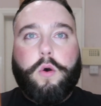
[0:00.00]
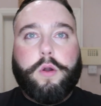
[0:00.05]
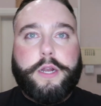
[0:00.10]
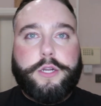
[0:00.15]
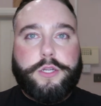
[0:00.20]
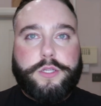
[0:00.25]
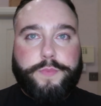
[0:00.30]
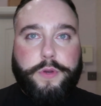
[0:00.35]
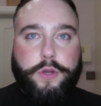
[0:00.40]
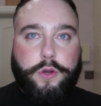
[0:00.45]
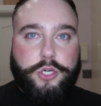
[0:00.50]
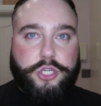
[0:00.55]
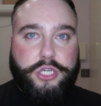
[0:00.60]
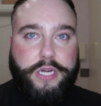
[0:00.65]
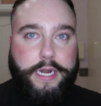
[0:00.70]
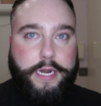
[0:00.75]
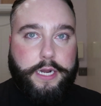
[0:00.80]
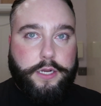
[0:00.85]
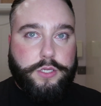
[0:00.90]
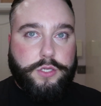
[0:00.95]
honey just because
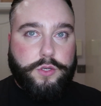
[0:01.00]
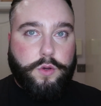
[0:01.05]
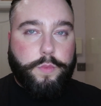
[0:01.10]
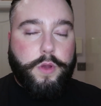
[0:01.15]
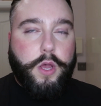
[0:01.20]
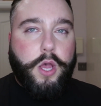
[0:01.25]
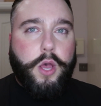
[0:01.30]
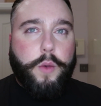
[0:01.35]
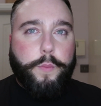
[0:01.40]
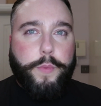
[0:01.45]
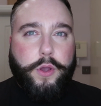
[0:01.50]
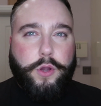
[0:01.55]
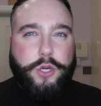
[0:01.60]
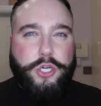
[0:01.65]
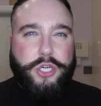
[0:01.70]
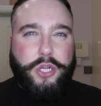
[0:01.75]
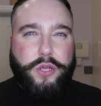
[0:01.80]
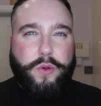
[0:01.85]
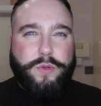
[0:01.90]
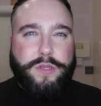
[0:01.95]
she needs some, because
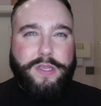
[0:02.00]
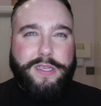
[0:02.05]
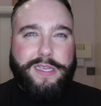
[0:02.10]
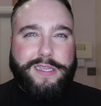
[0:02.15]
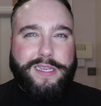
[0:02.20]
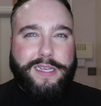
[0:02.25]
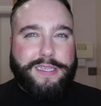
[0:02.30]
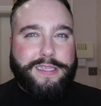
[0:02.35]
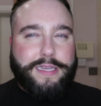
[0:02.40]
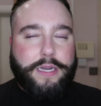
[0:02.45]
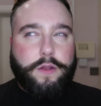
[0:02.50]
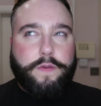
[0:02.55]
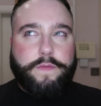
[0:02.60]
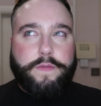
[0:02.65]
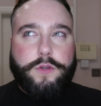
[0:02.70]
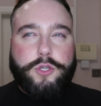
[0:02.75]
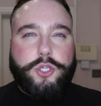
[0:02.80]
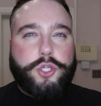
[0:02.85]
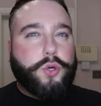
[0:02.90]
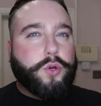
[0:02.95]
she uses this instead
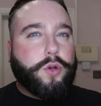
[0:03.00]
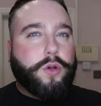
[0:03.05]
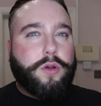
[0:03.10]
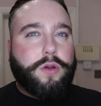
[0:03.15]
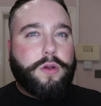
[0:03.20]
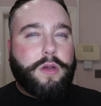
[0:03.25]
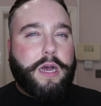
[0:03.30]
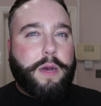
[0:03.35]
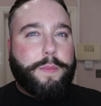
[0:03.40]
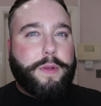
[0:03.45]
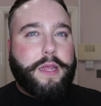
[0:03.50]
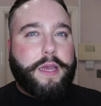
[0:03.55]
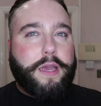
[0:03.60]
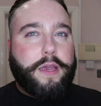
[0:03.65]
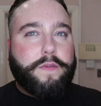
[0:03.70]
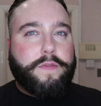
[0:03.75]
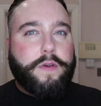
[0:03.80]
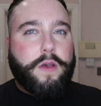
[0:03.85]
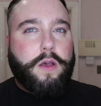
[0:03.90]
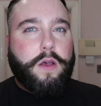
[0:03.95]
of sugar, I
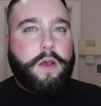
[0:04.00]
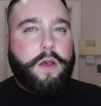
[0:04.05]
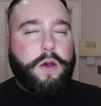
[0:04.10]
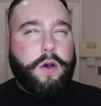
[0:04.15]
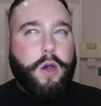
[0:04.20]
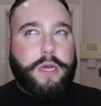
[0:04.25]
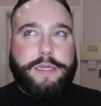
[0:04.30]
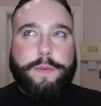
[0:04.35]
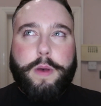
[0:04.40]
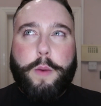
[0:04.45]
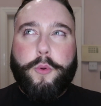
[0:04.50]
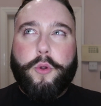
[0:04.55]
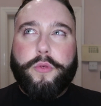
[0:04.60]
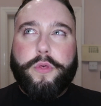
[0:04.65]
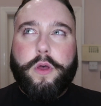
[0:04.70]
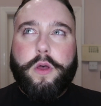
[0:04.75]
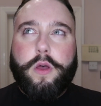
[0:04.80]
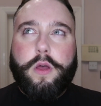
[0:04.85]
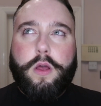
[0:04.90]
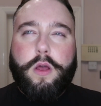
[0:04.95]
believe. Or is that my
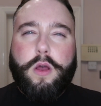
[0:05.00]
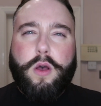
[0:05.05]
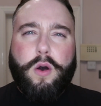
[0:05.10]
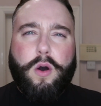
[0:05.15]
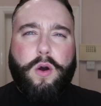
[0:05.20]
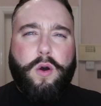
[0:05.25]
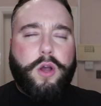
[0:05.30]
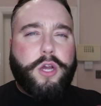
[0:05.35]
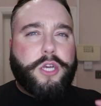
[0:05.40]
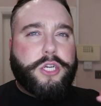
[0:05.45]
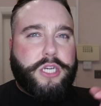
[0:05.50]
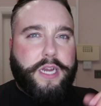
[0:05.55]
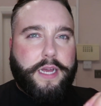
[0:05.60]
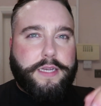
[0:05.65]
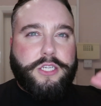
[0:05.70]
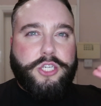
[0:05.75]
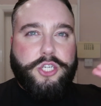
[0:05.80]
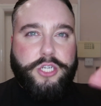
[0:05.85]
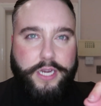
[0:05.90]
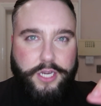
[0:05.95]
brother? Oh, she
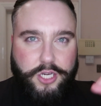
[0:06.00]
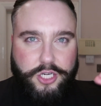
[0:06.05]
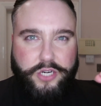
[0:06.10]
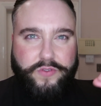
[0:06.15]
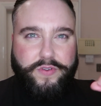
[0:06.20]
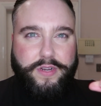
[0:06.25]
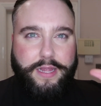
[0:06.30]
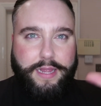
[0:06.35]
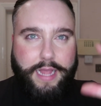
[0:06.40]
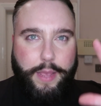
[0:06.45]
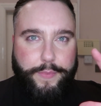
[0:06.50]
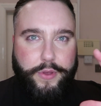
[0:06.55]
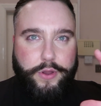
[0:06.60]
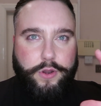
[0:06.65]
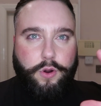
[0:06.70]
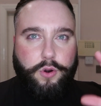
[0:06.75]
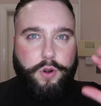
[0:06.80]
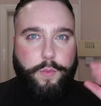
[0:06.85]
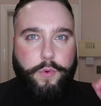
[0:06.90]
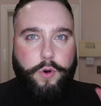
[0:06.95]
has ginger and
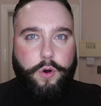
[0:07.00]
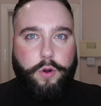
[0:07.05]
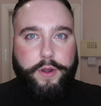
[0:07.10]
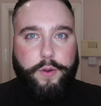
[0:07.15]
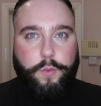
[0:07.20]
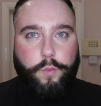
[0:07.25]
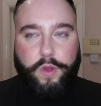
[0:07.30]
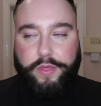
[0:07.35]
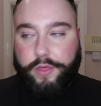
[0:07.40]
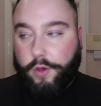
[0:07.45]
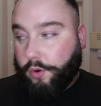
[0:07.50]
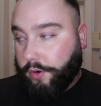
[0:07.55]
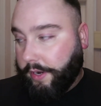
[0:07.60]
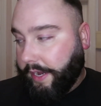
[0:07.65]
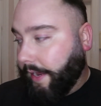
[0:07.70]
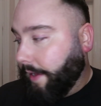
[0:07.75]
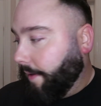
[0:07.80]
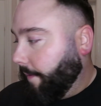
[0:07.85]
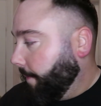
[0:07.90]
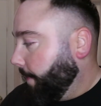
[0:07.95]
lemon on a morning with
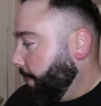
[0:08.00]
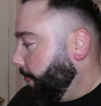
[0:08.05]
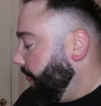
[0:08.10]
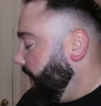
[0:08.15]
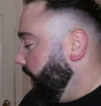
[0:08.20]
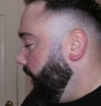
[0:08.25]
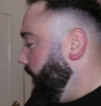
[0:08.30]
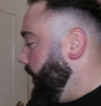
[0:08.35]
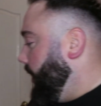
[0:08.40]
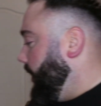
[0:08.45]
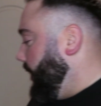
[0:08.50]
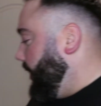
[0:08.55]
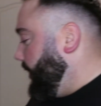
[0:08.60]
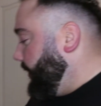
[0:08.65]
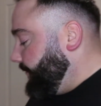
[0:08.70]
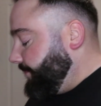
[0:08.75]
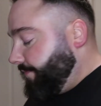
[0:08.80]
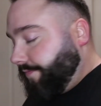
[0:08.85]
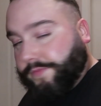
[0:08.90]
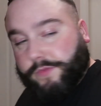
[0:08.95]
honey.
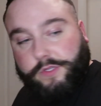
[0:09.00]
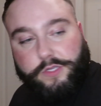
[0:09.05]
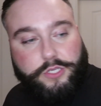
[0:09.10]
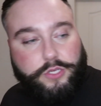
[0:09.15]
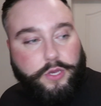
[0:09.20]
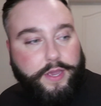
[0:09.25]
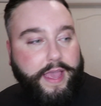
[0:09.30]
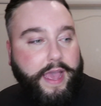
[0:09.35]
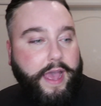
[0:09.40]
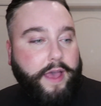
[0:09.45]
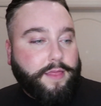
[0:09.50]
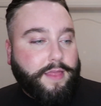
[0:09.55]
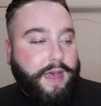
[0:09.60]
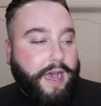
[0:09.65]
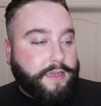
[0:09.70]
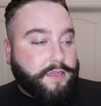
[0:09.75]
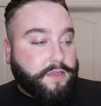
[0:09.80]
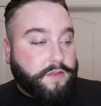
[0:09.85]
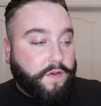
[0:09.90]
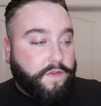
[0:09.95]
Um, so yeah,
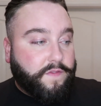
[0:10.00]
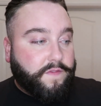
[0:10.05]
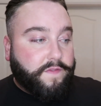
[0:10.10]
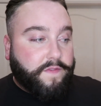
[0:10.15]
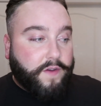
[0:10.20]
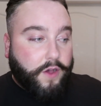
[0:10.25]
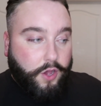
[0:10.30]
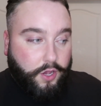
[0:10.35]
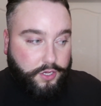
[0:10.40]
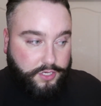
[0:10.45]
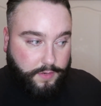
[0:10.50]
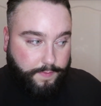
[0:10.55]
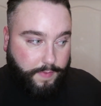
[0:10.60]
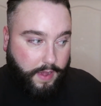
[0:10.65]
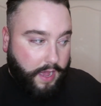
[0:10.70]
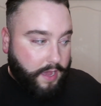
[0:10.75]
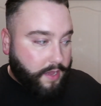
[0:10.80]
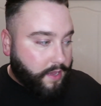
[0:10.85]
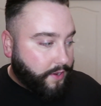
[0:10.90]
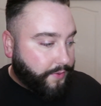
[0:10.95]
that's the first
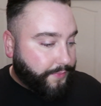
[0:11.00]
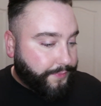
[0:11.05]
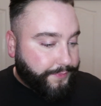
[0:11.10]
bag.